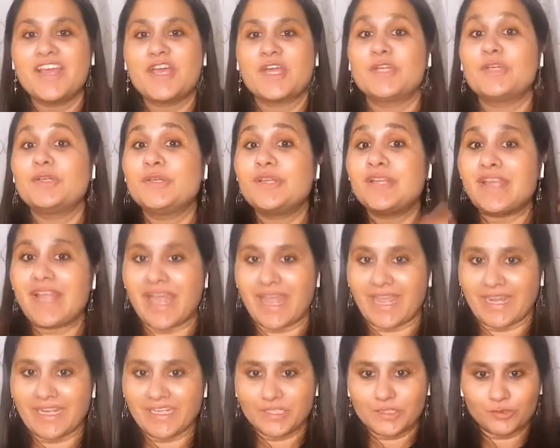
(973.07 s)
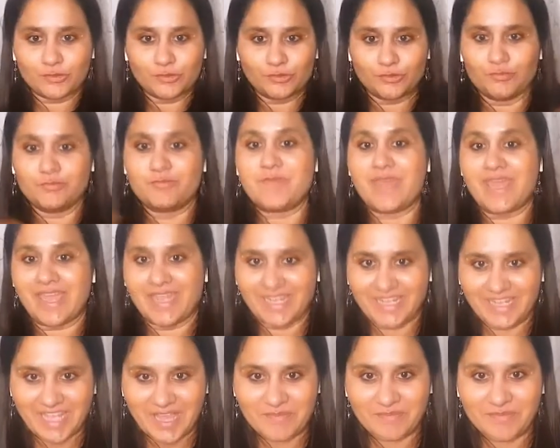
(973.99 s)
Good night to Bay
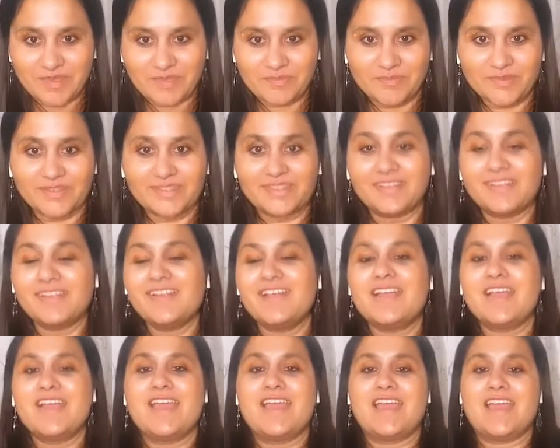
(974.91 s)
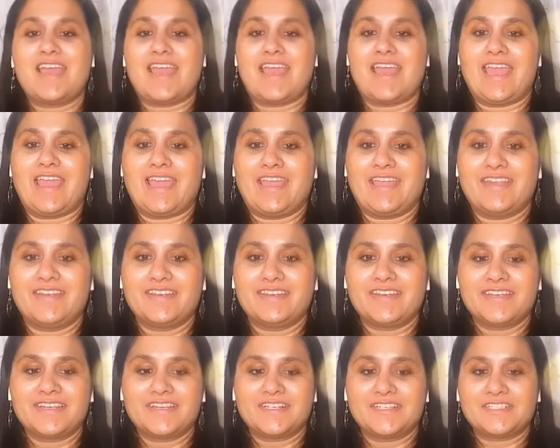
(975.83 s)
Area people, and
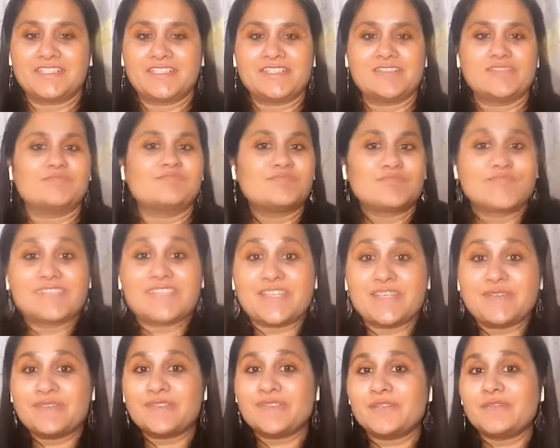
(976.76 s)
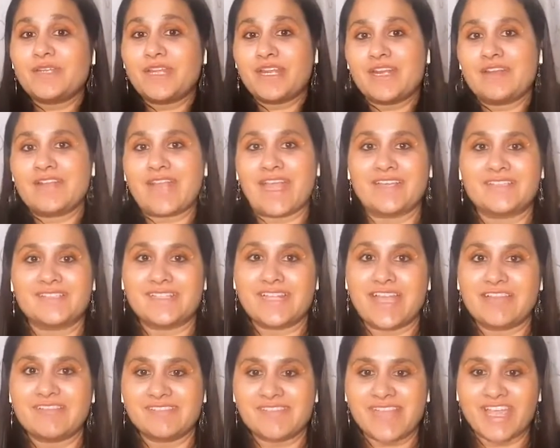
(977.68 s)
see you soon in next
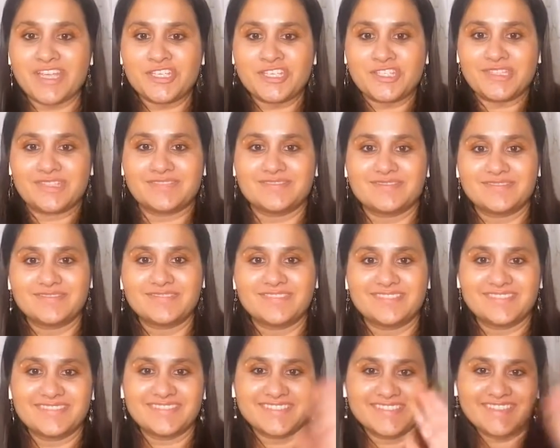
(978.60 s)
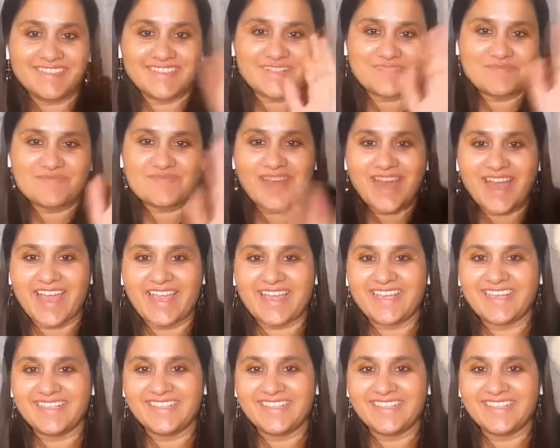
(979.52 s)
live session. Bye.